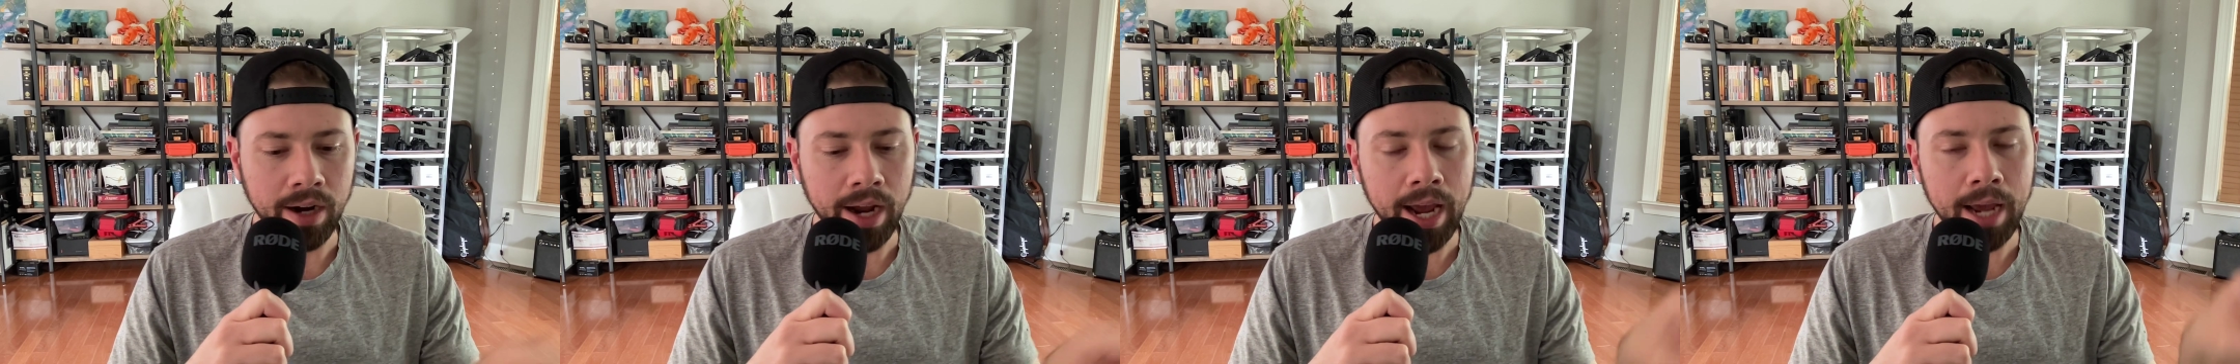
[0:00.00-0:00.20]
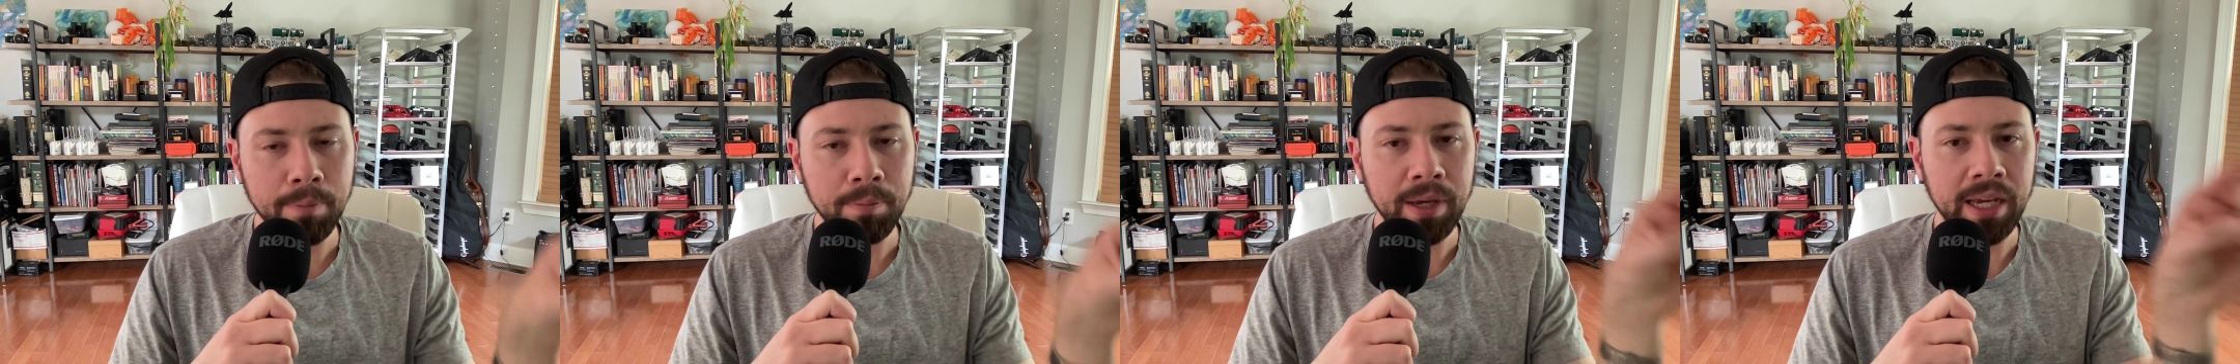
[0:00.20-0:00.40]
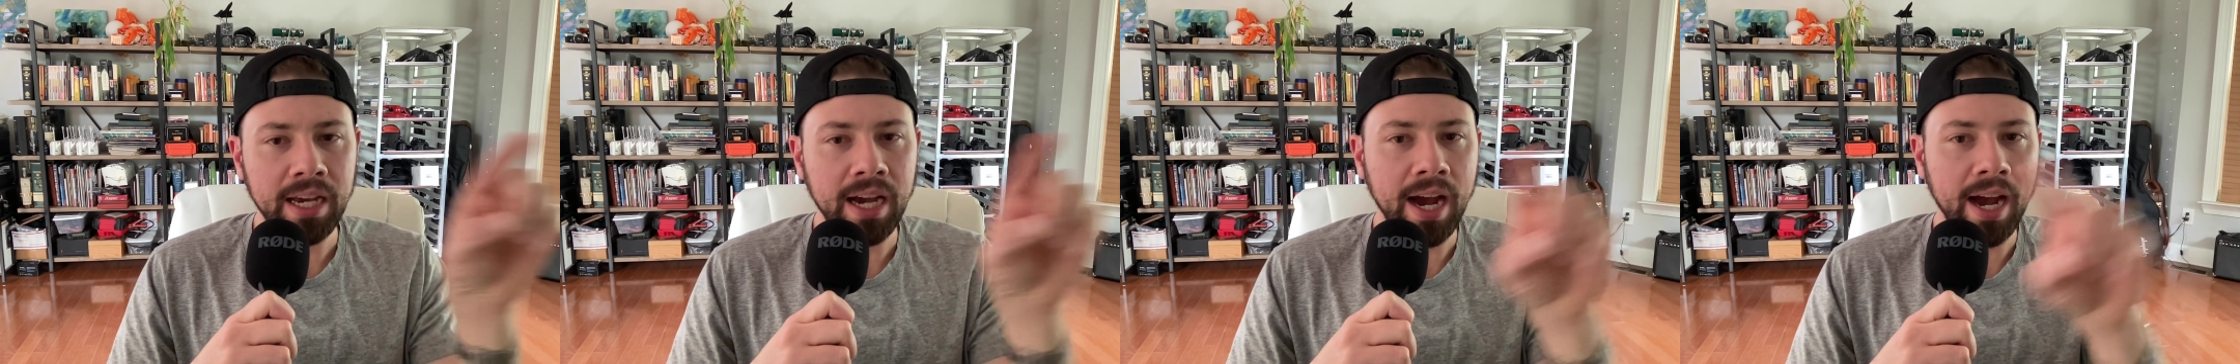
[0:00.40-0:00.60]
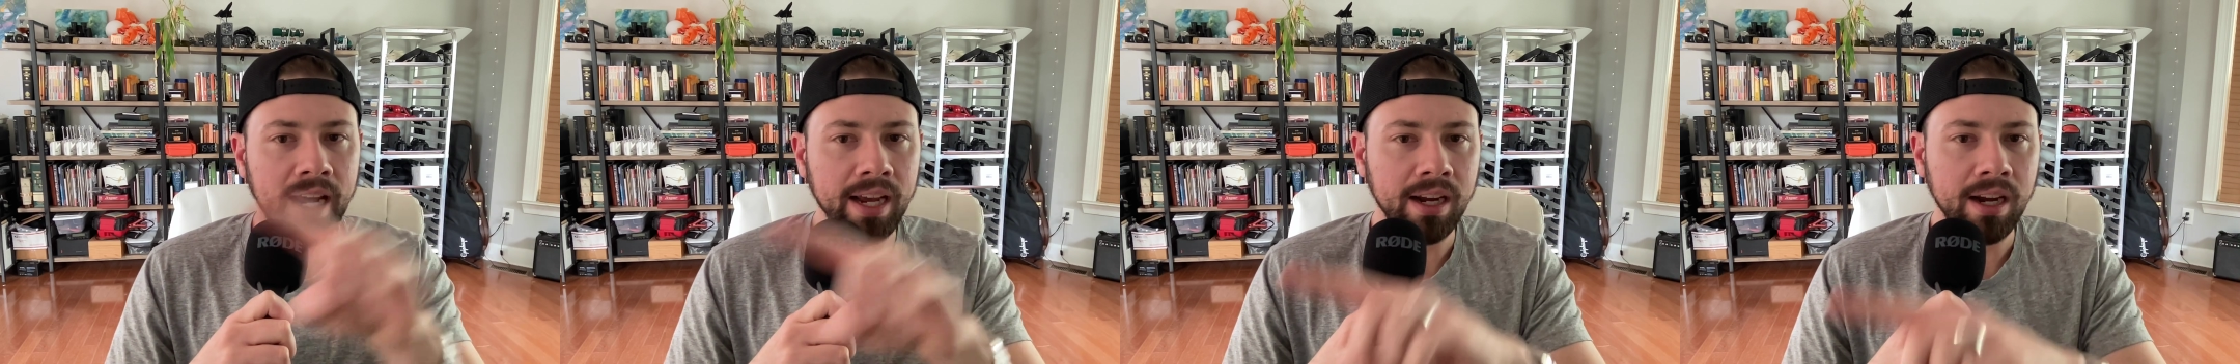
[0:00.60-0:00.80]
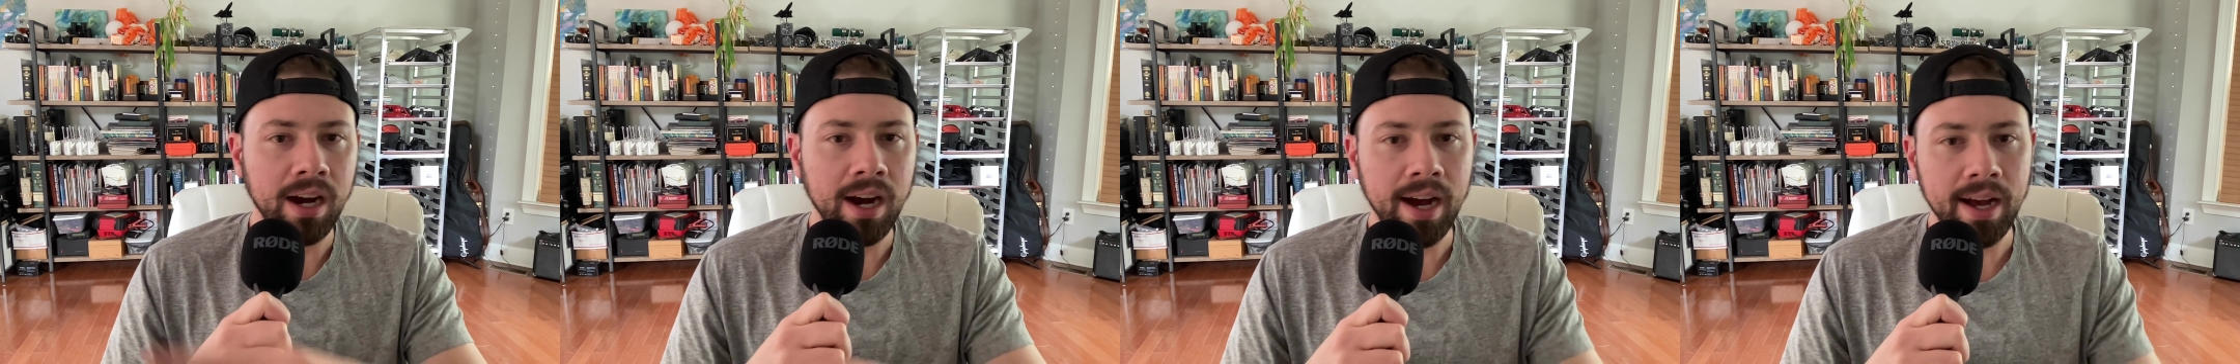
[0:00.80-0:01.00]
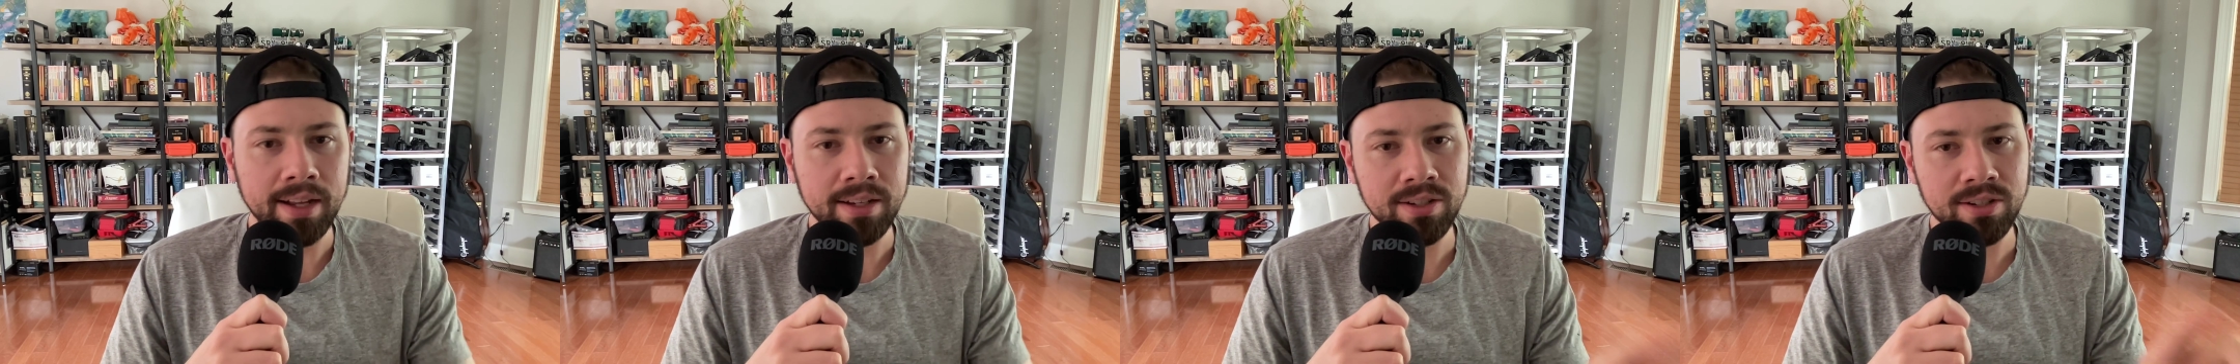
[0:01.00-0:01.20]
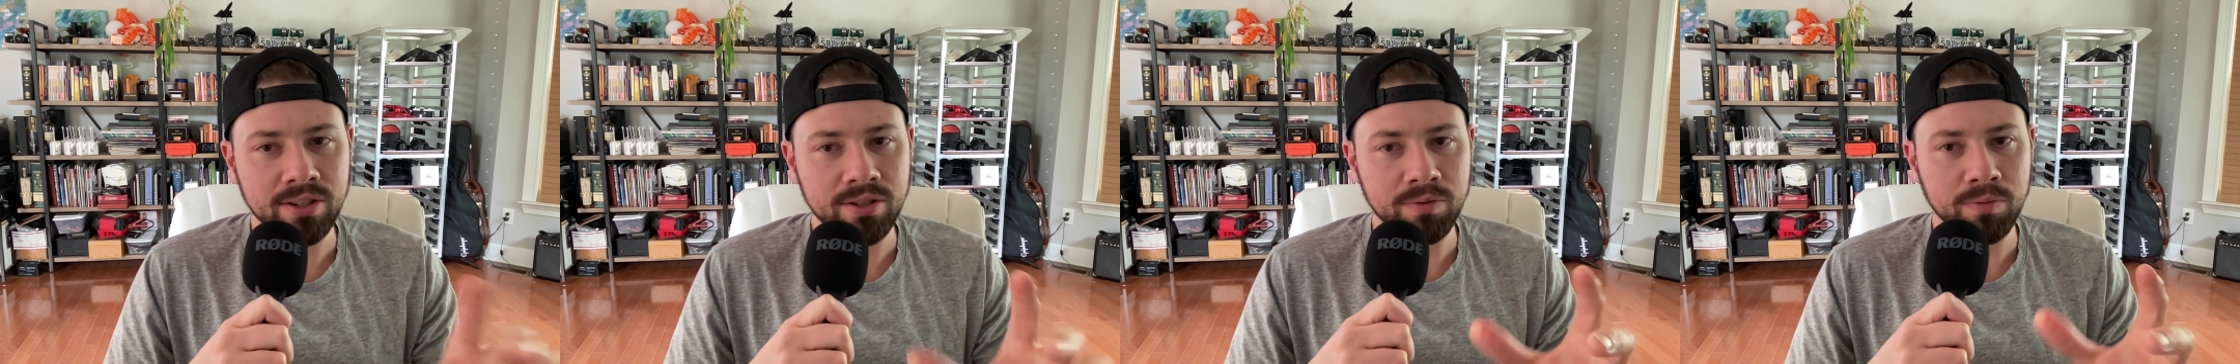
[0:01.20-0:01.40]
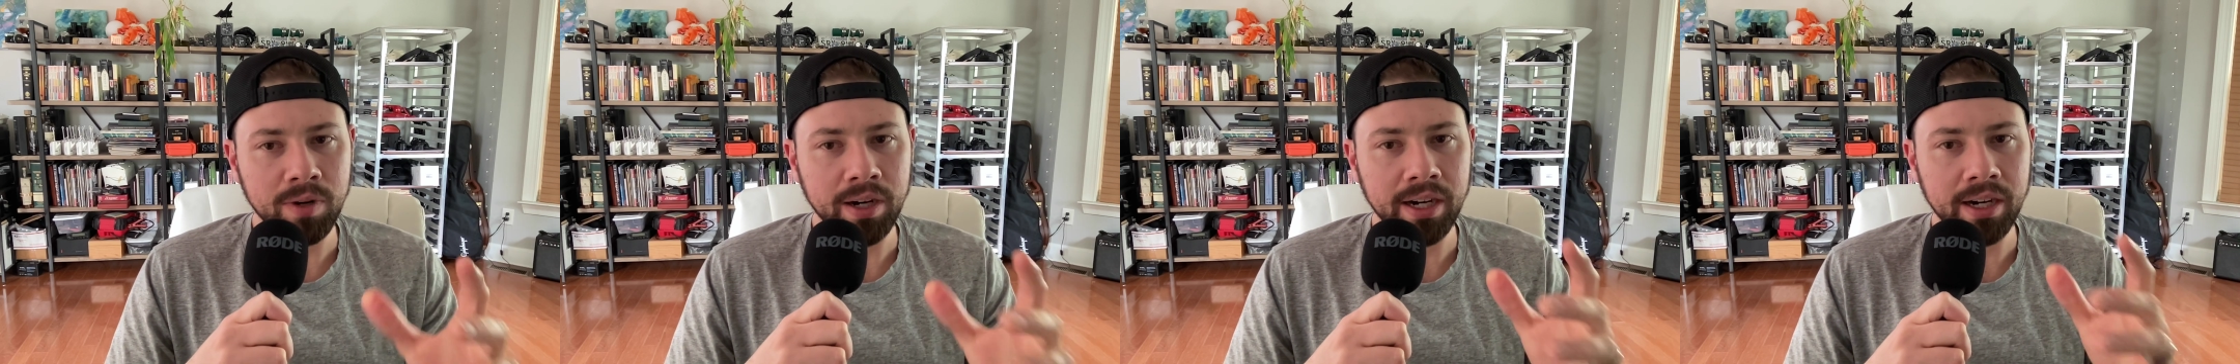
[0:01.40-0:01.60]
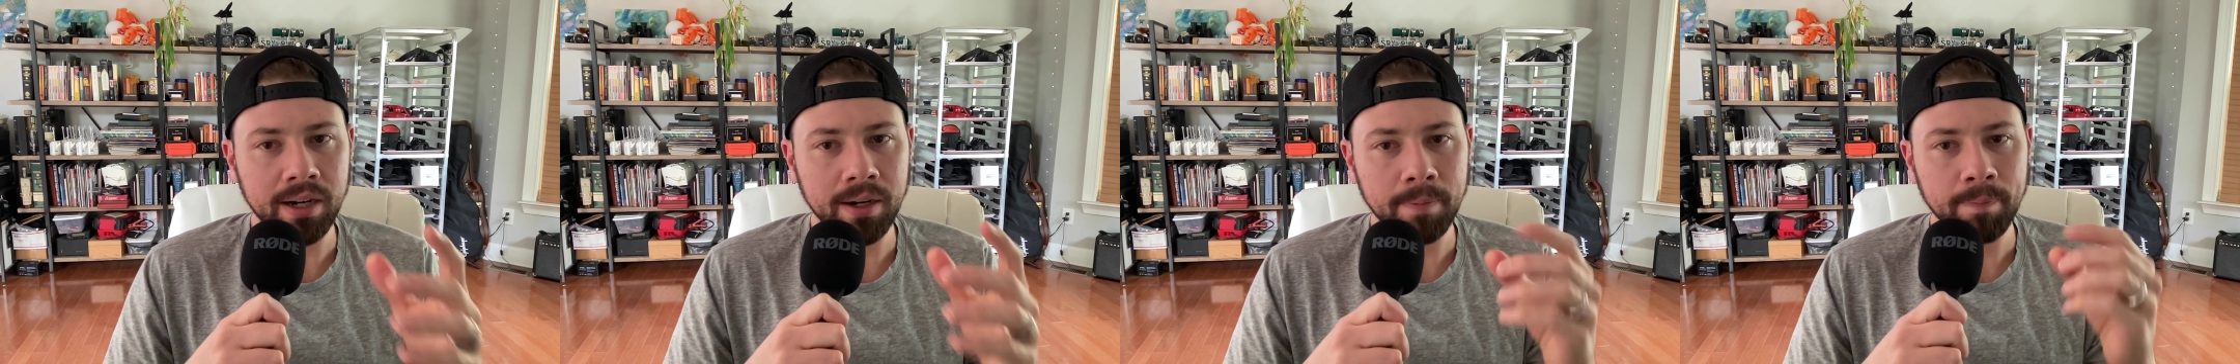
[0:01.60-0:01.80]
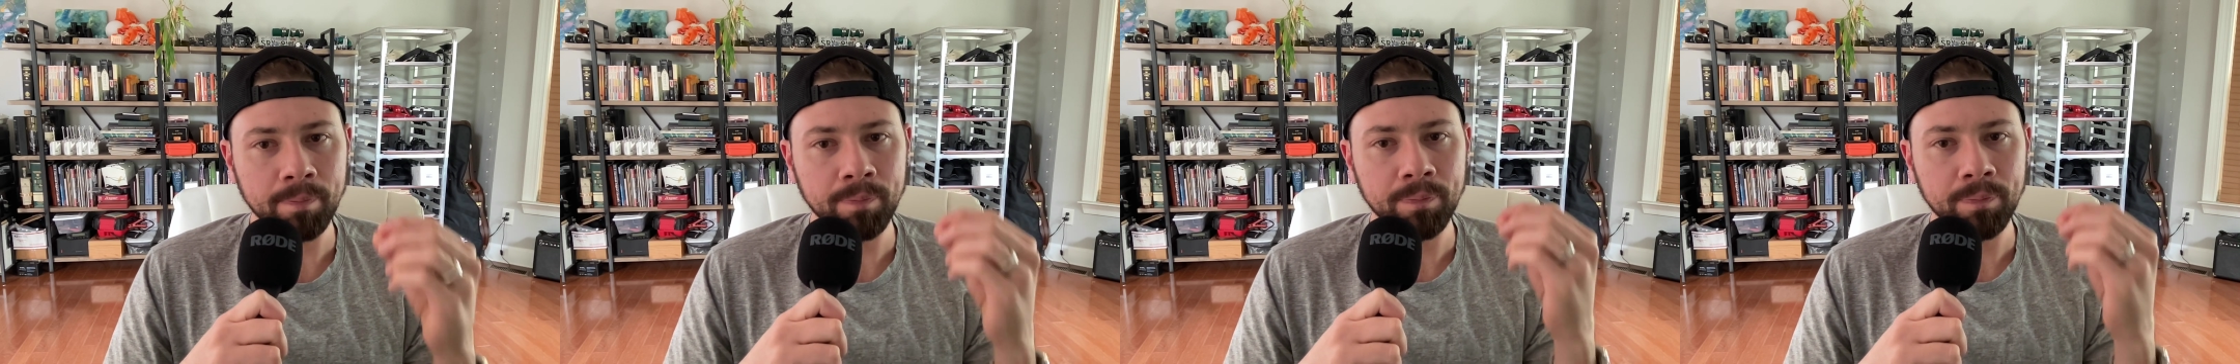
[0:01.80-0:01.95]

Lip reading: API costs where